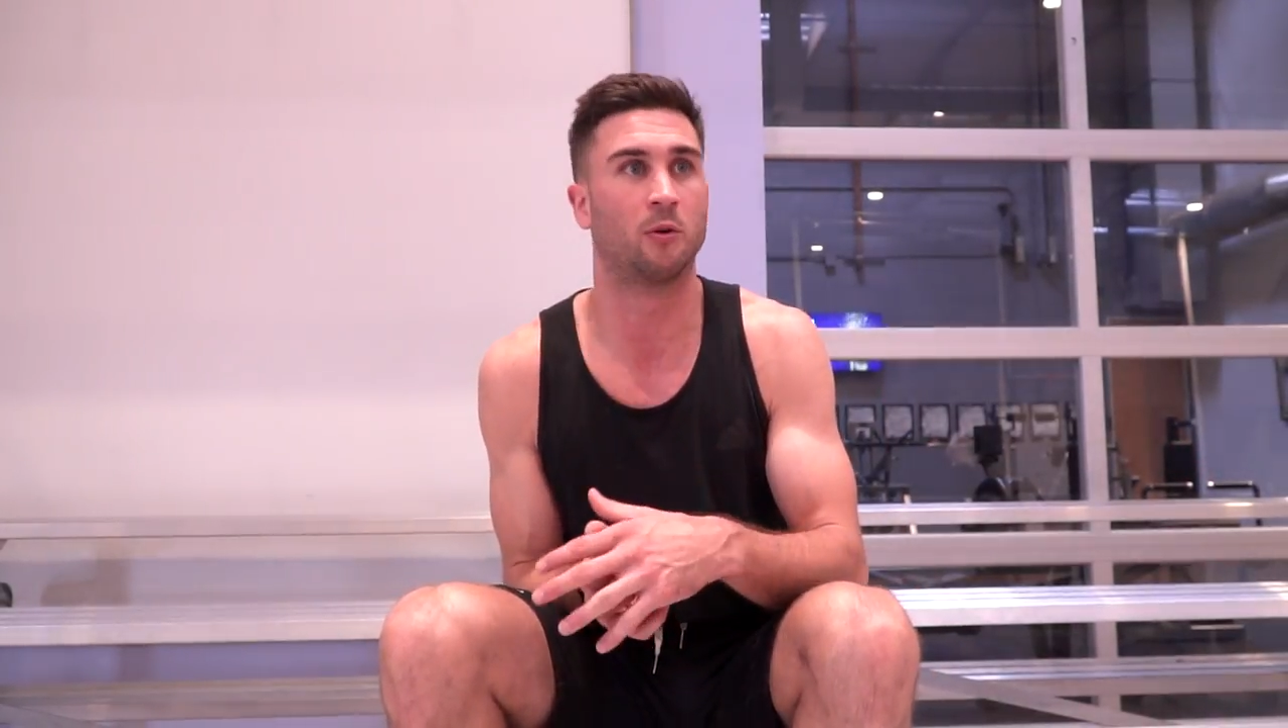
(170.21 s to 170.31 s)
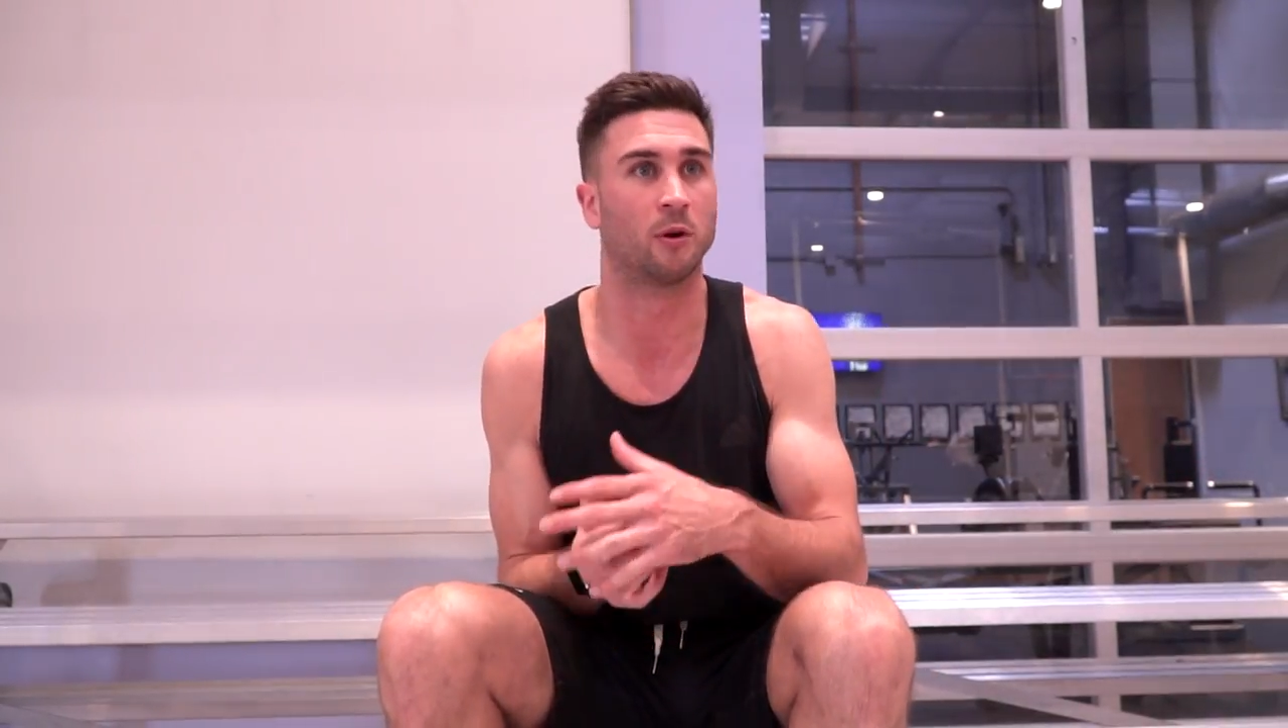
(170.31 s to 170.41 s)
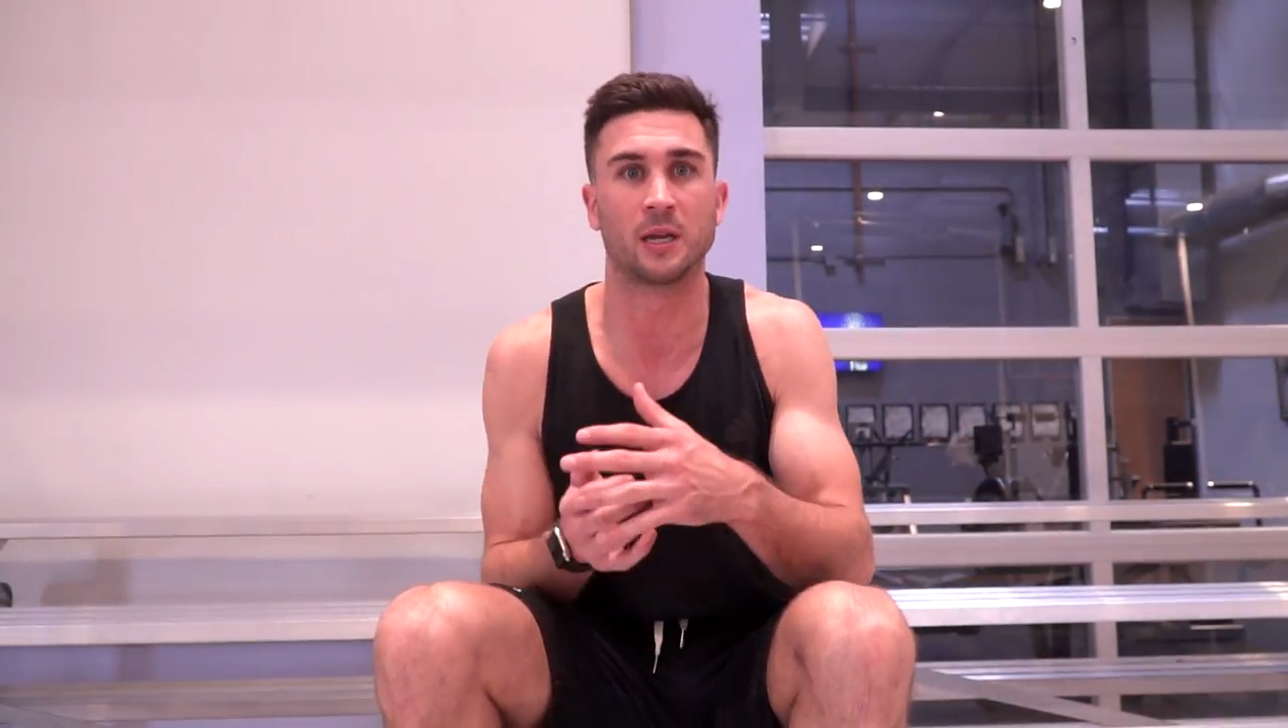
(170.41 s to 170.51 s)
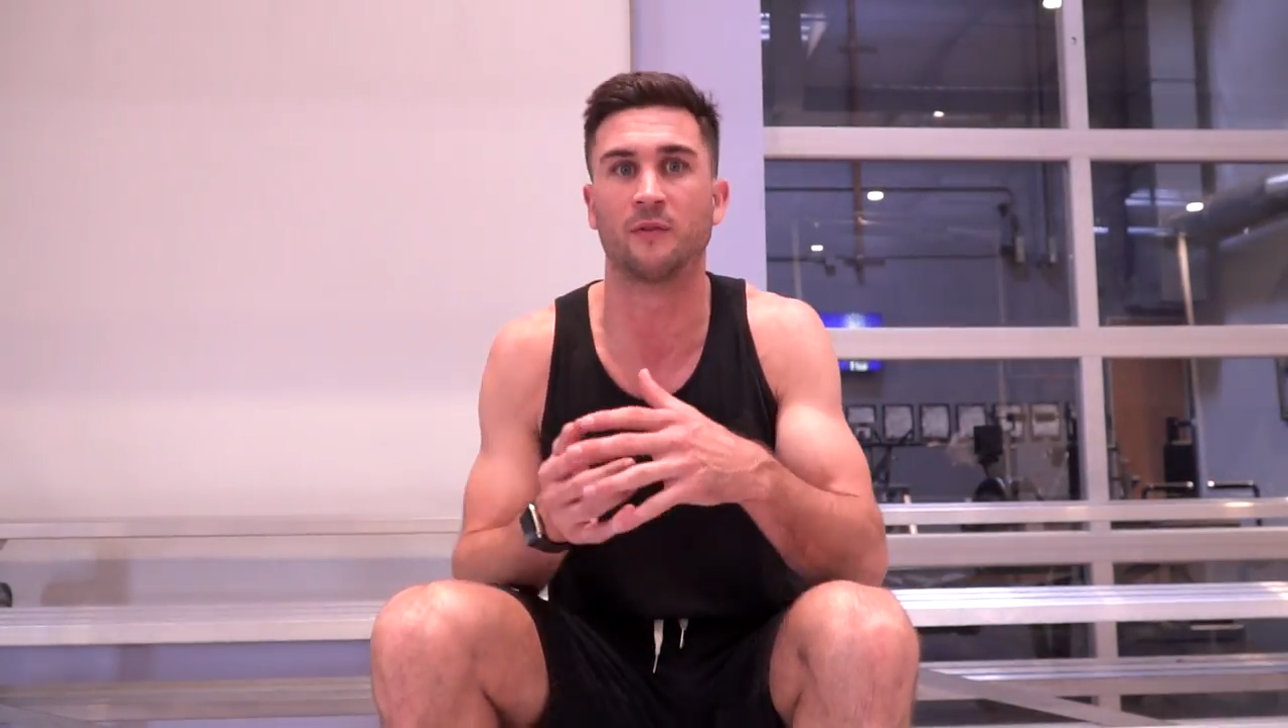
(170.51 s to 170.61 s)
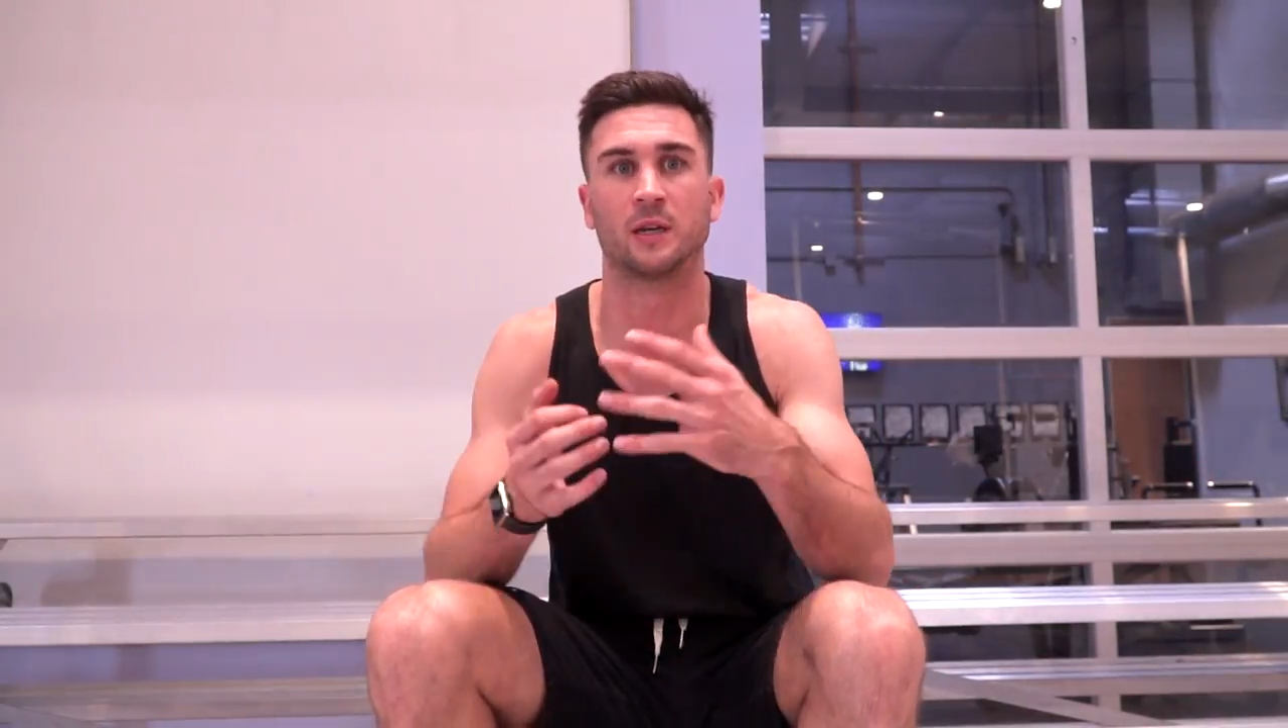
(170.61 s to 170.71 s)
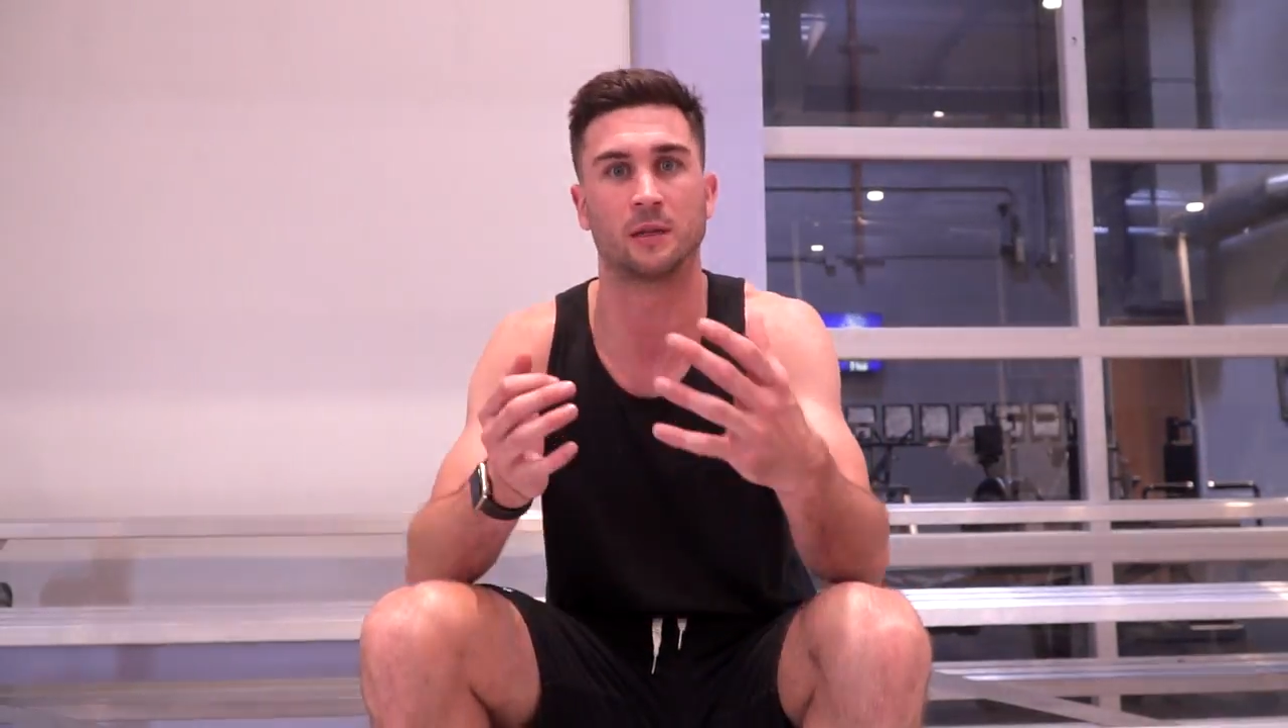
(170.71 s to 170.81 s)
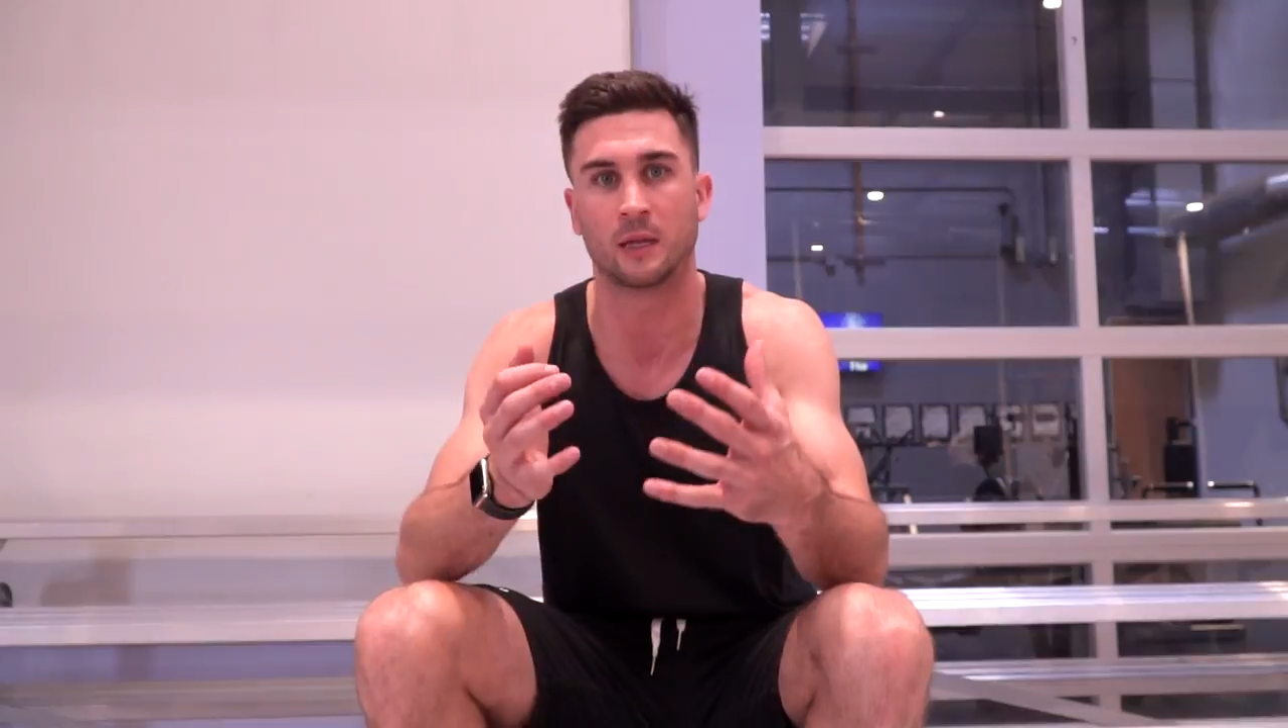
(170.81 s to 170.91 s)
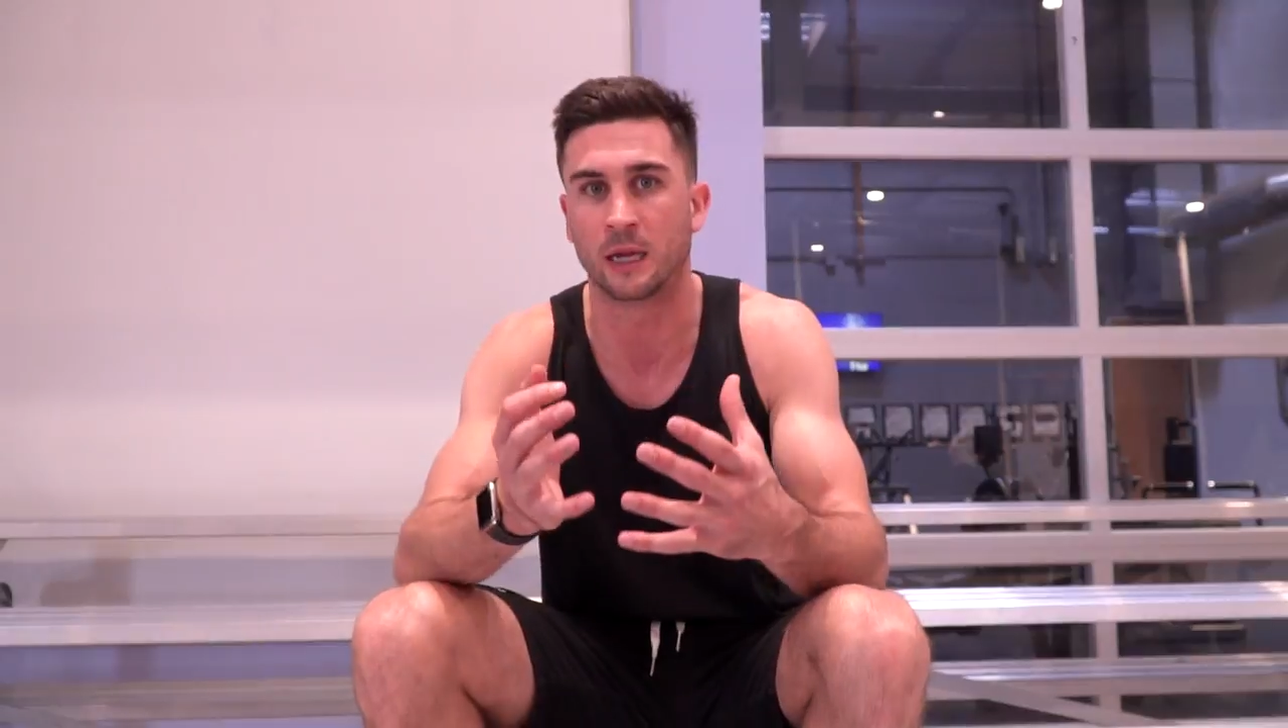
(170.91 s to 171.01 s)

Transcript: or even